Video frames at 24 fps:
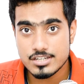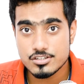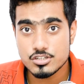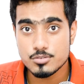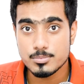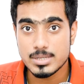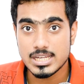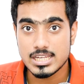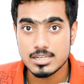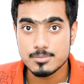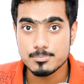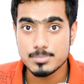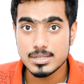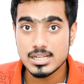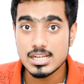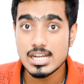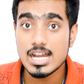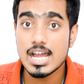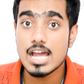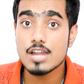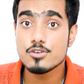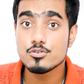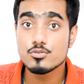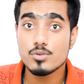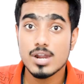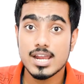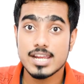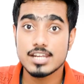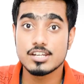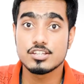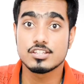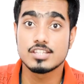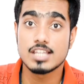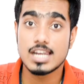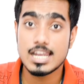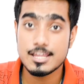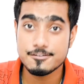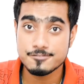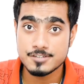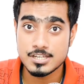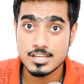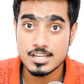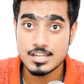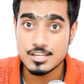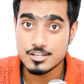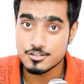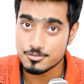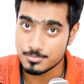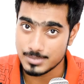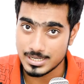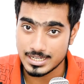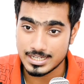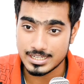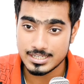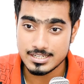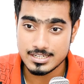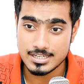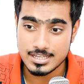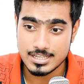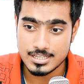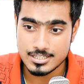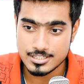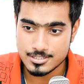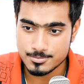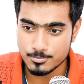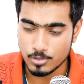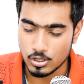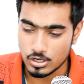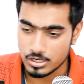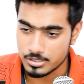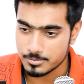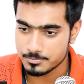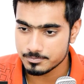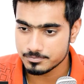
to make it bigger and drag it to the left to make it smaller.